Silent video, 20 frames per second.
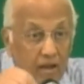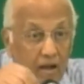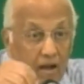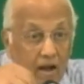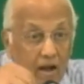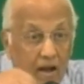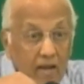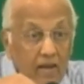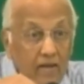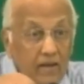
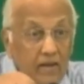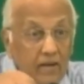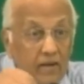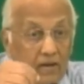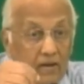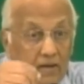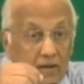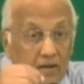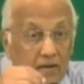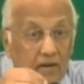I
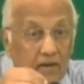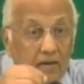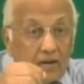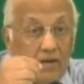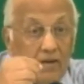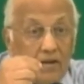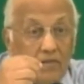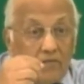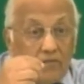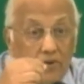
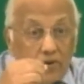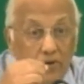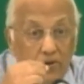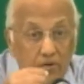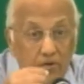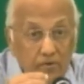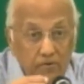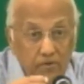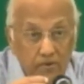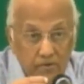never
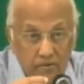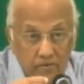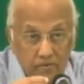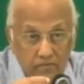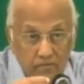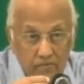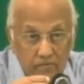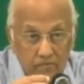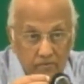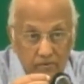knew you.
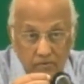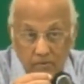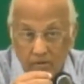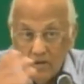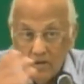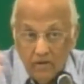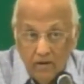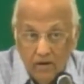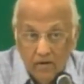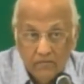You
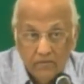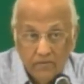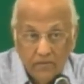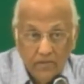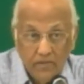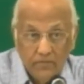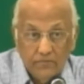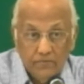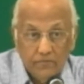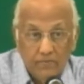did a lot of
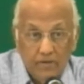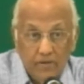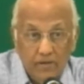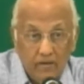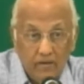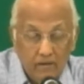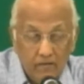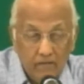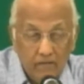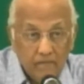things for me,